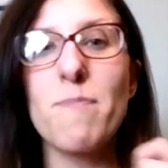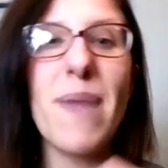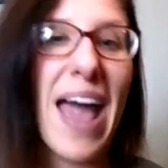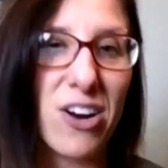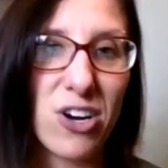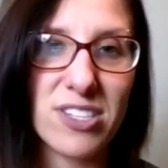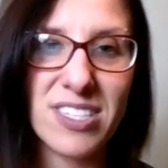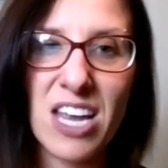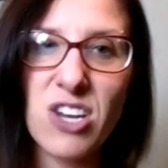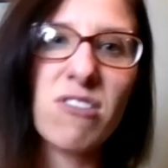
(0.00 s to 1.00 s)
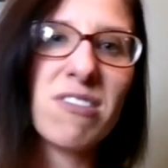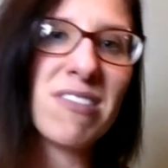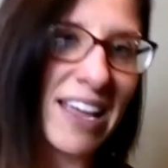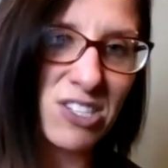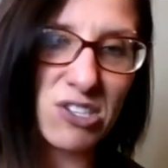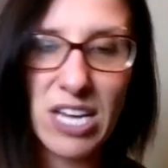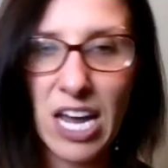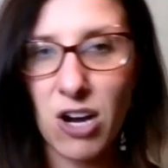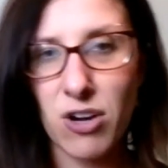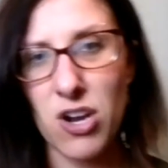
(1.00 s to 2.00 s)
back hurts and your legs are
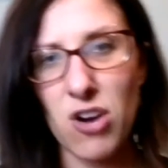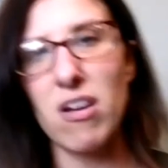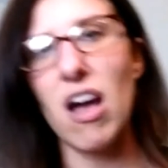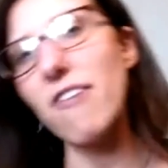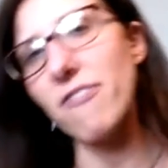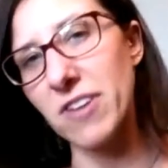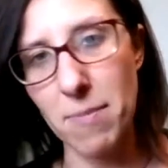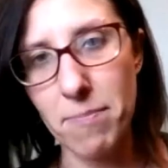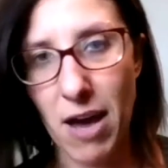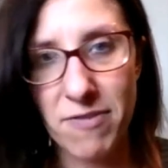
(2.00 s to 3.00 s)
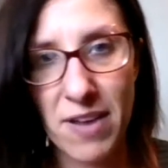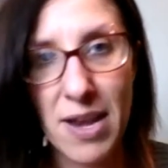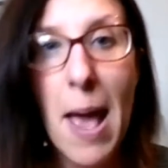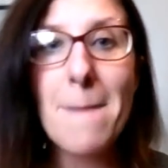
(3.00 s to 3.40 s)
tired and you're huffing and puffing,